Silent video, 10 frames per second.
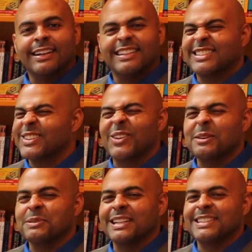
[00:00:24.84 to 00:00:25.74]
It's a great
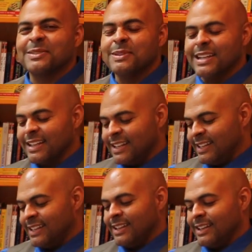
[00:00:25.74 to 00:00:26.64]
place to be.
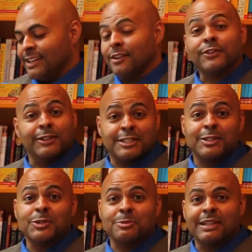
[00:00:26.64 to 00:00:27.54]
Now, if you'll
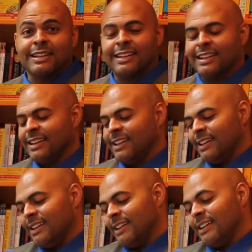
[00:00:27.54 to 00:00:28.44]
excuse me,
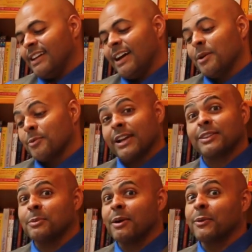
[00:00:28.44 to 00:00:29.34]
I'm right at
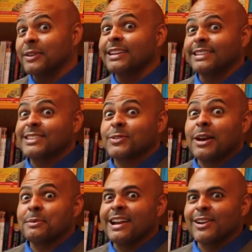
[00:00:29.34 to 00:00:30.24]
the part where they
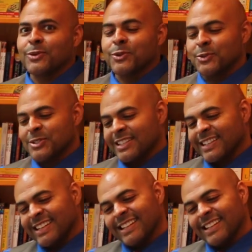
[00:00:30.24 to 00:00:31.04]
describe kangaroos.